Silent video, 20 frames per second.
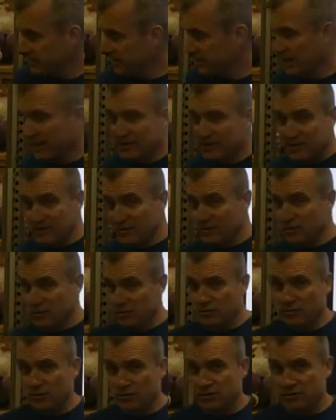It has nothing to do
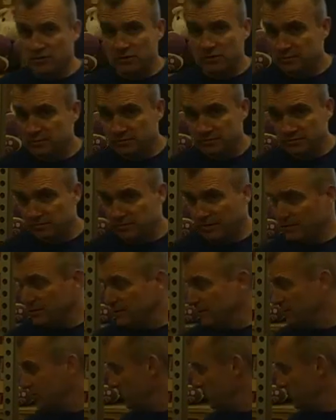with trade shows. Nothing to do